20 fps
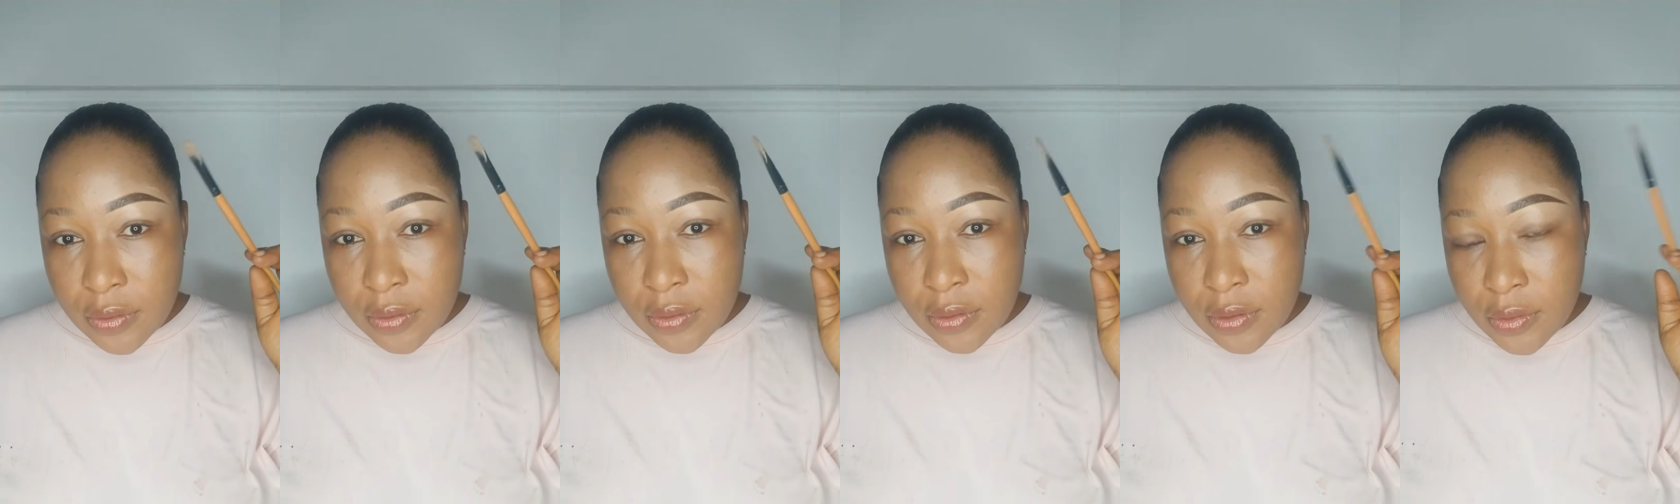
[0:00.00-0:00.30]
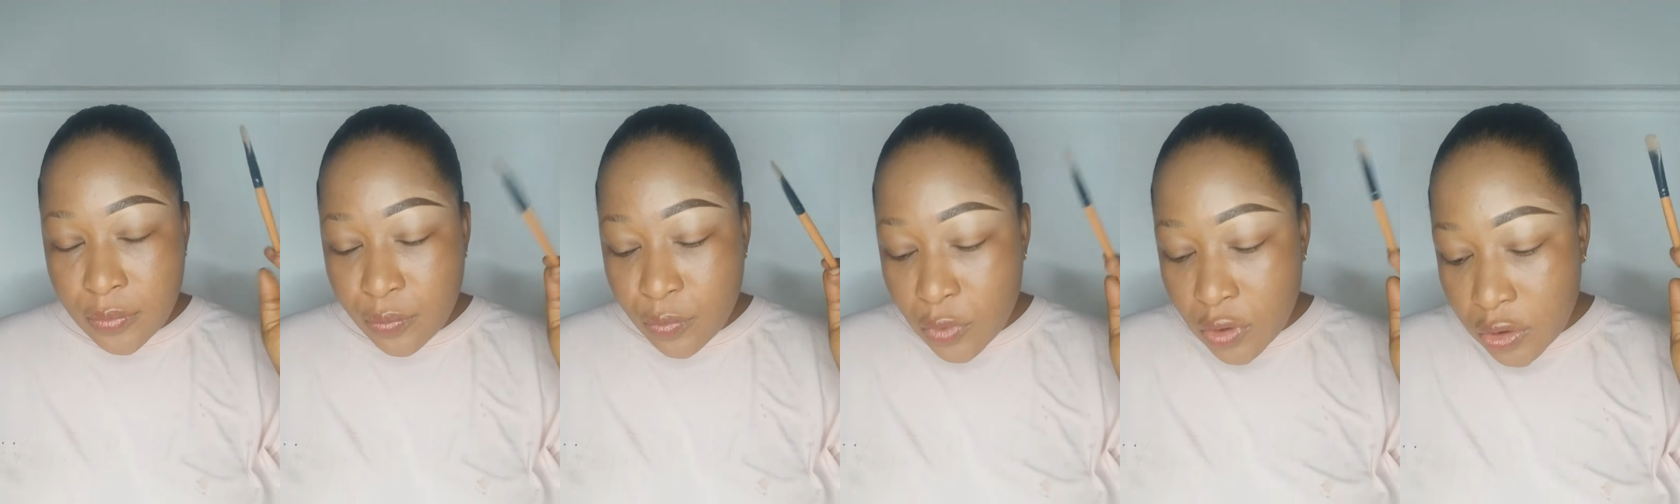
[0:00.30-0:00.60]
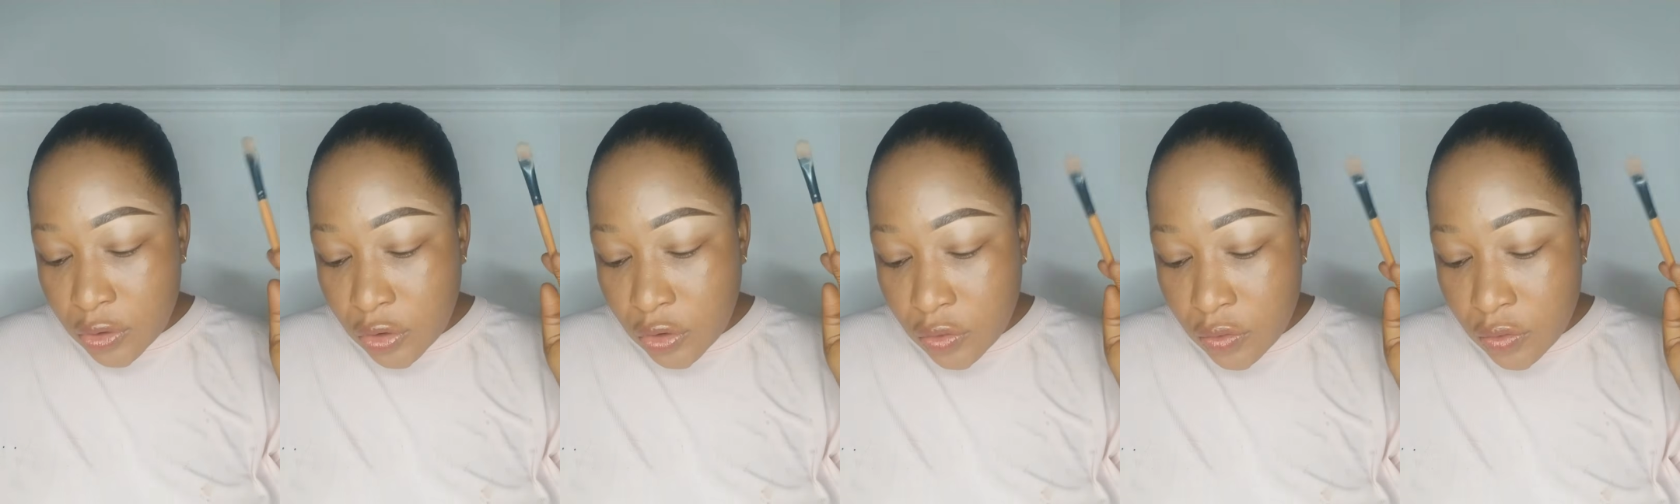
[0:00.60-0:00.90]
the
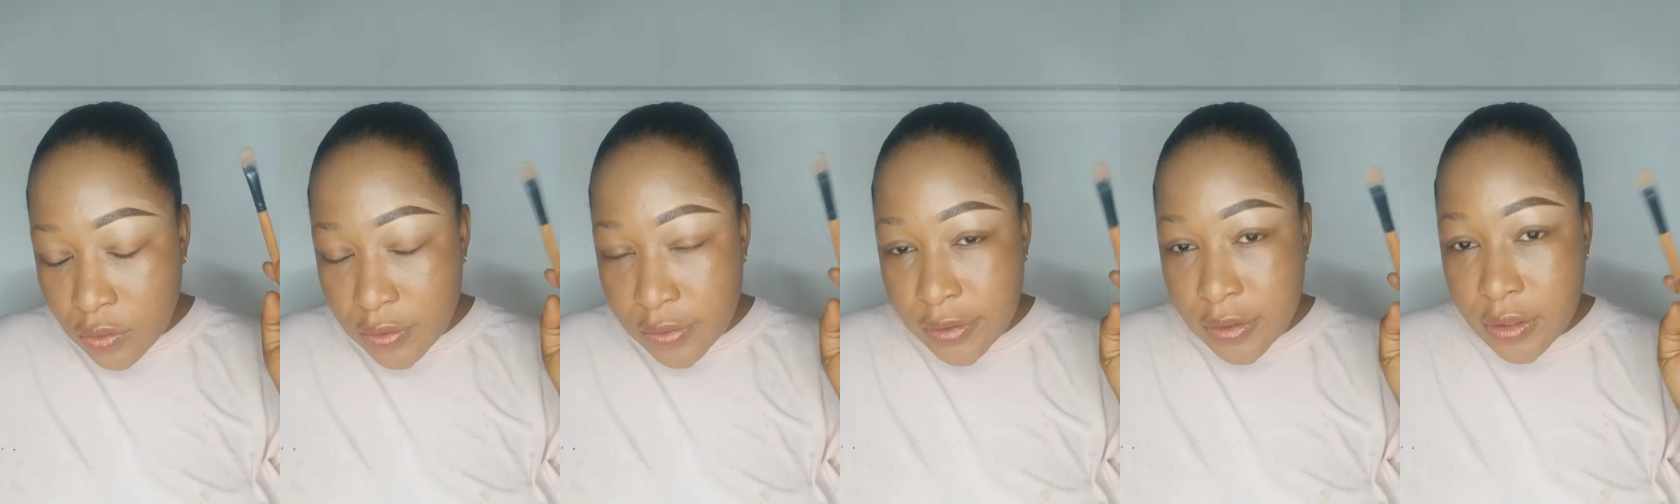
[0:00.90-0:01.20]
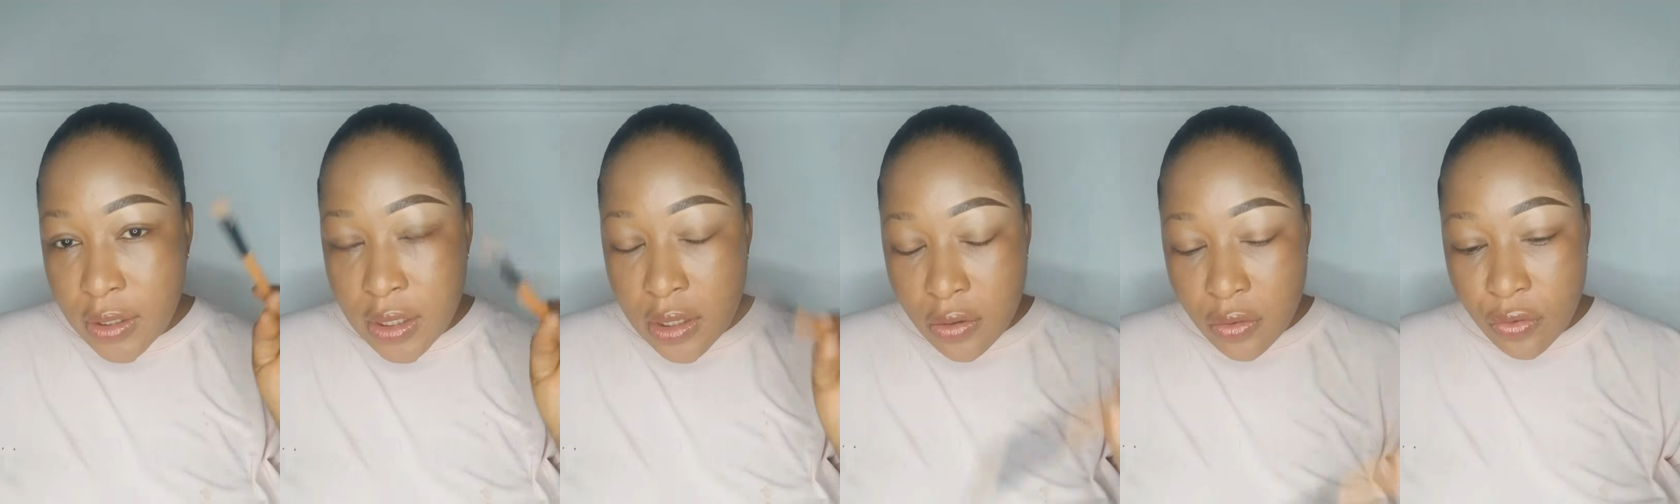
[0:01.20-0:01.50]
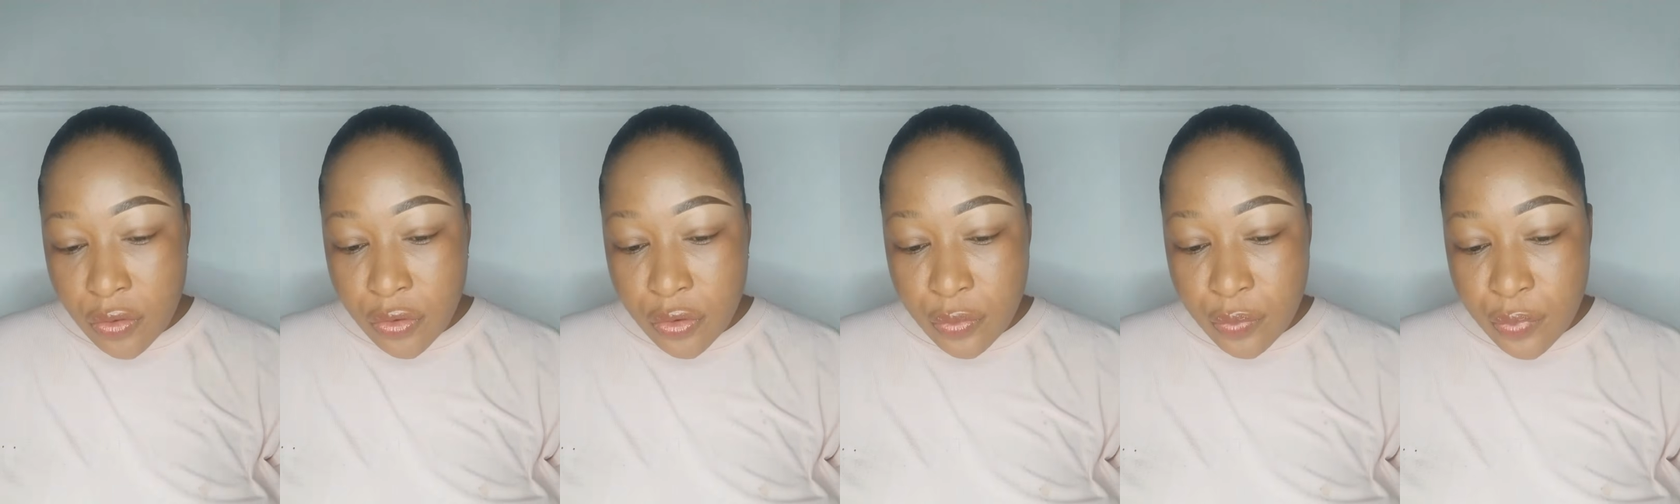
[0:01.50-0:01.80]
much concealer on
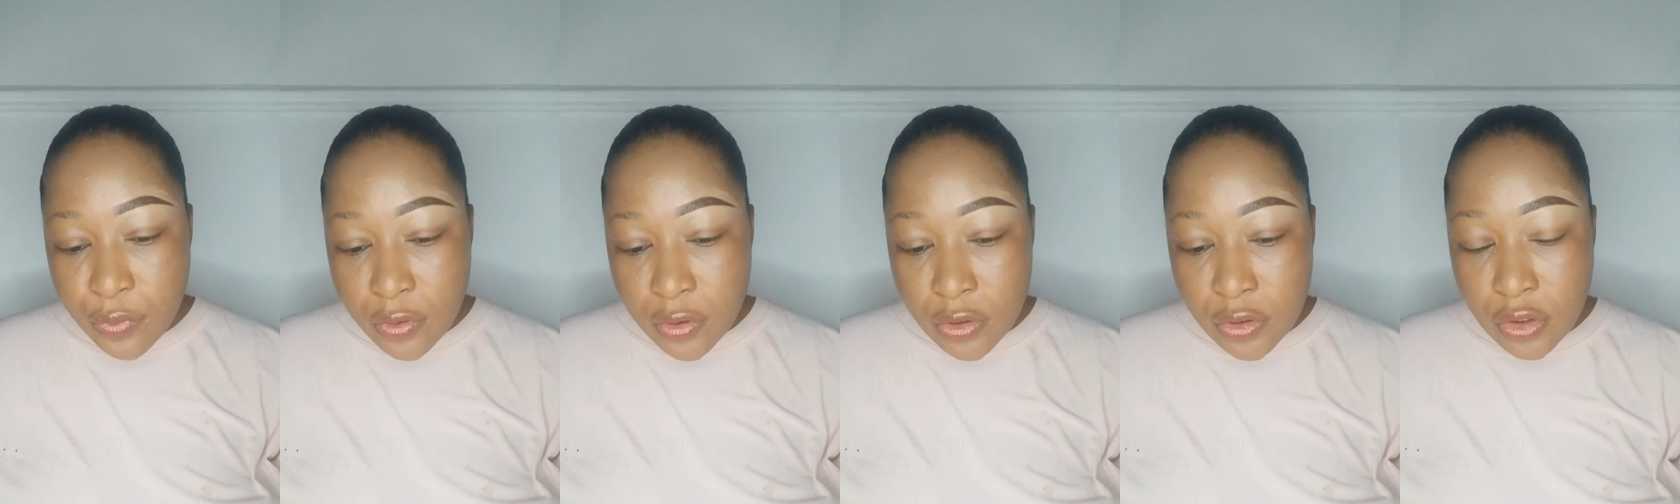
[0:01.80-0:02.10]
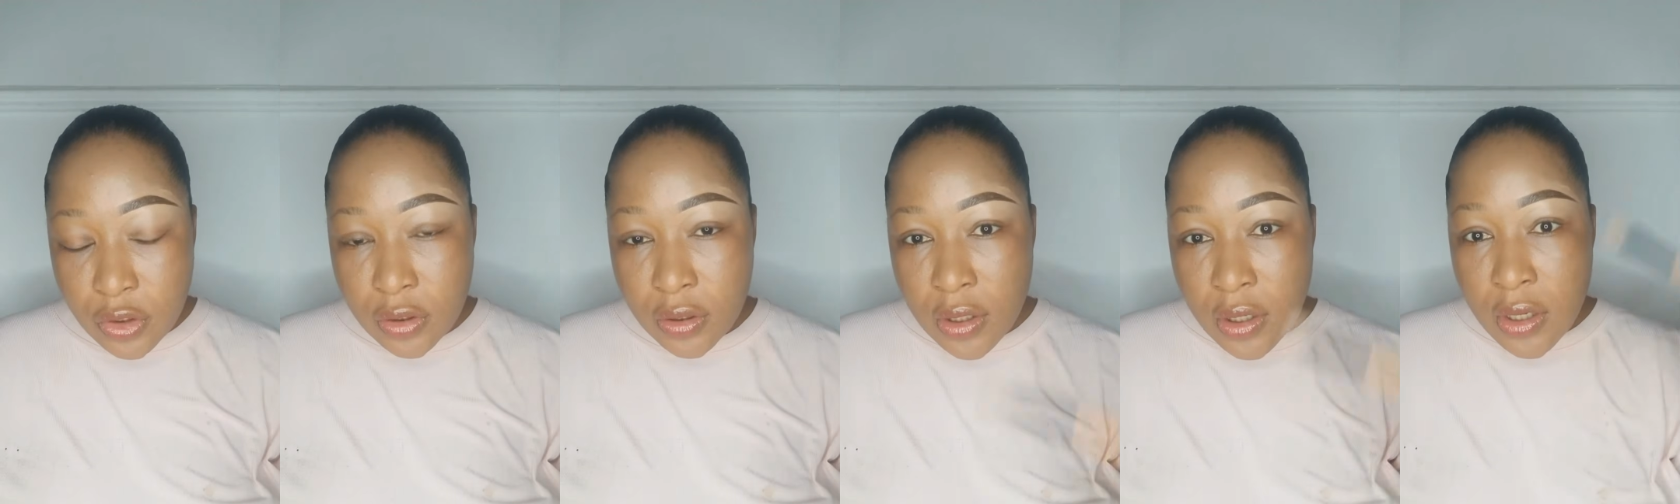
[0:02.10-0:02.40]
your brush,